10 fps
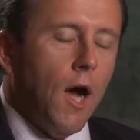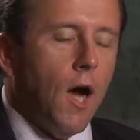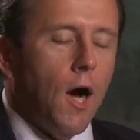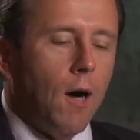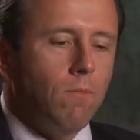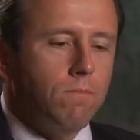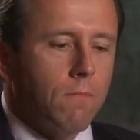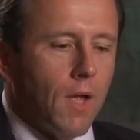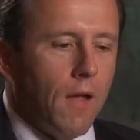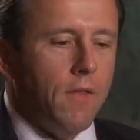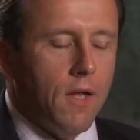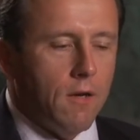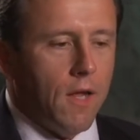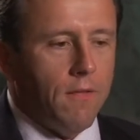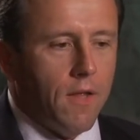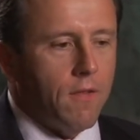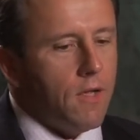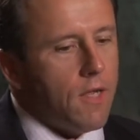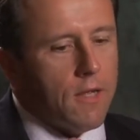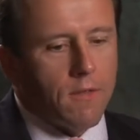And then
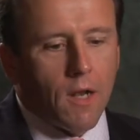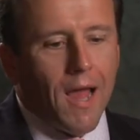the